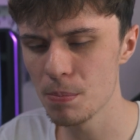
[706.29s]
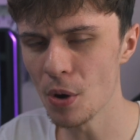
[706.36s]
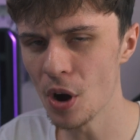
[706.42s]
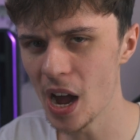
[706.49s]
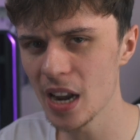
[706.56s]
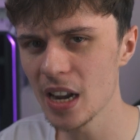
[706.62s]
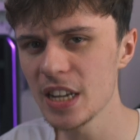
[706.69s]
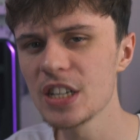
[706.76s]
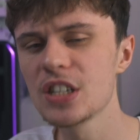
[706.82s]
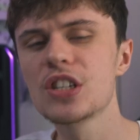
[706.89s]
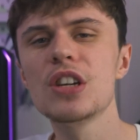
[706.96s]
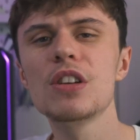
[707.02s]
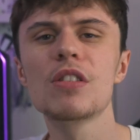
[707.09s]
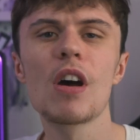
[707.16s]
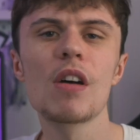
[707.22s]
But at
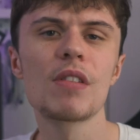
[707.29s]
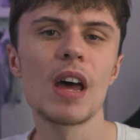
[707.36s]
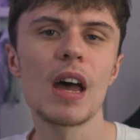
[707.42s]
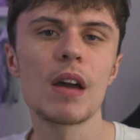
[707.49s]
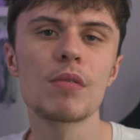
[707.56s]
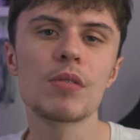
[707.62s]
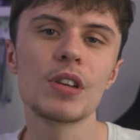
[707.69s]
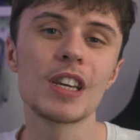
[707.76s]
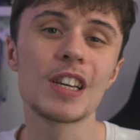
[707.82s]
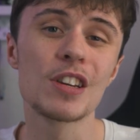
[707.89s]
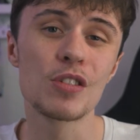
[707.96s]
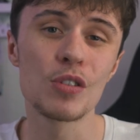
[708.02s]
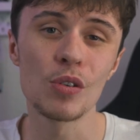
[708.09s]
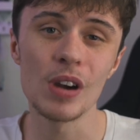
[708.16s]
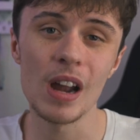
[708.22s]
least you know now, you
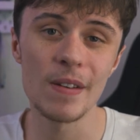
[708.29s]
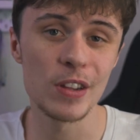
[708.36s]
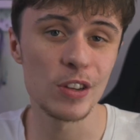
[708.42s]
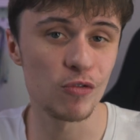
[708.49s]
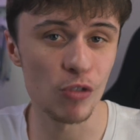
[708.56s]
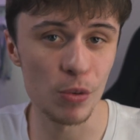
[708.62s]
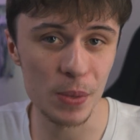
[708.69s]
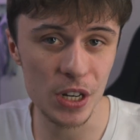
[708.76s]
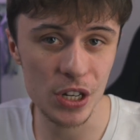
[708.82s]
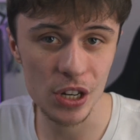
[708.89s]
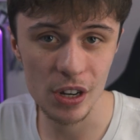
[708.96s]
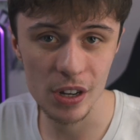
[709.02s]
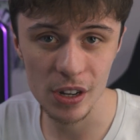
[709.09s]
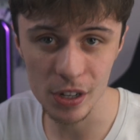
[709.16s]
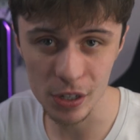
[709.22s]
can call out this
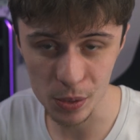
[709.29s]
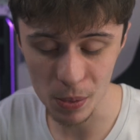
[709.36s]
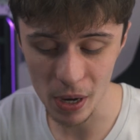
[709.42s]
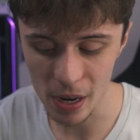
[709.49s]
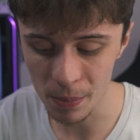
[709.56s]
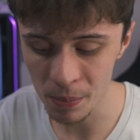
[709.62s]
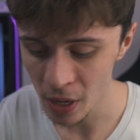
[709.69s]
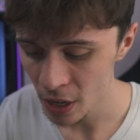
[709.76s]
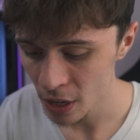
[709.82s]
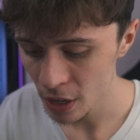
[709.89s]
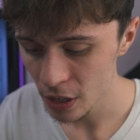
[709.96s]
rubbish as well.